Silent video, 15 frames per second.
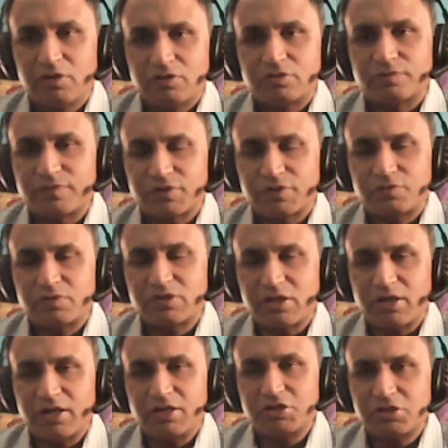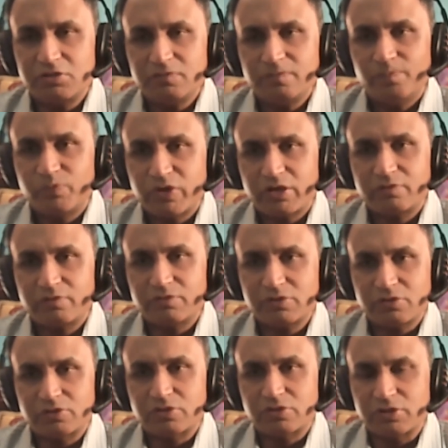So first was attention, second was
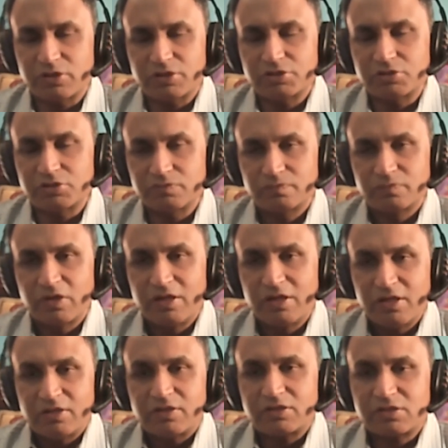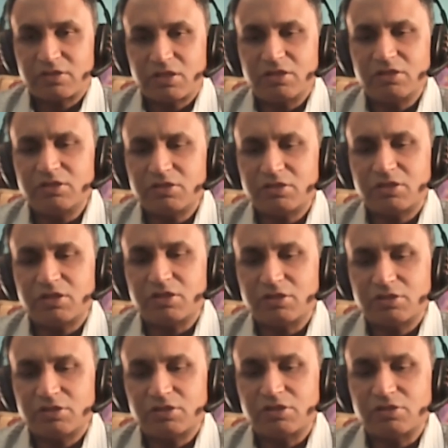consolidation. The third
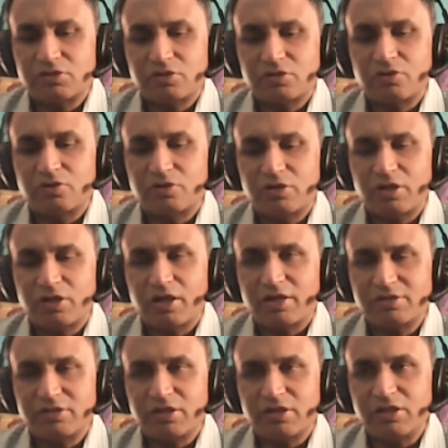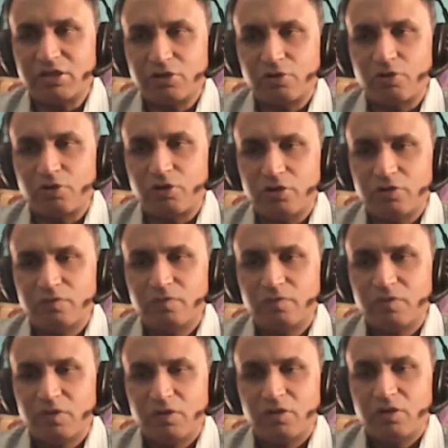stage is called as recall.
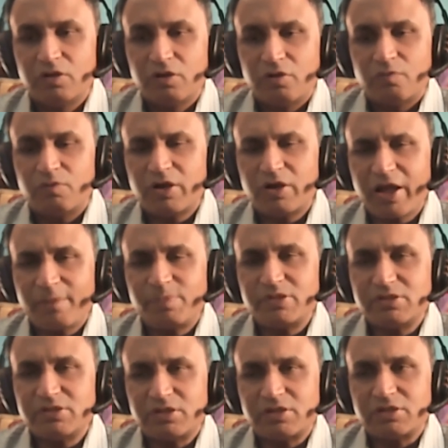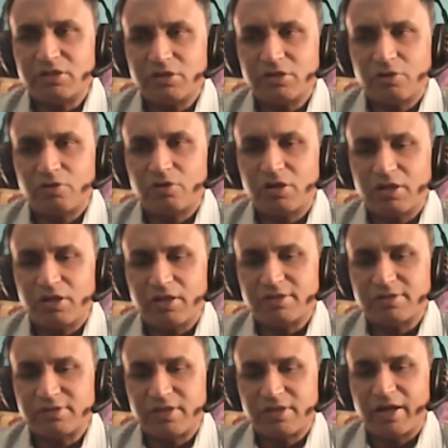What happens in recall
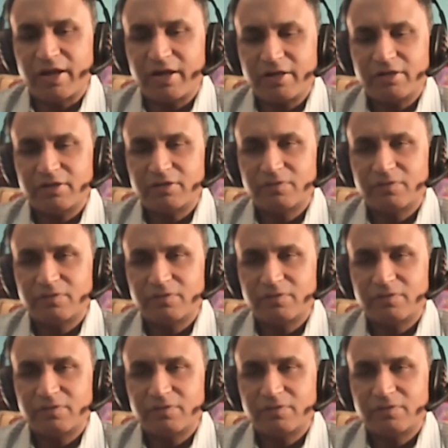is that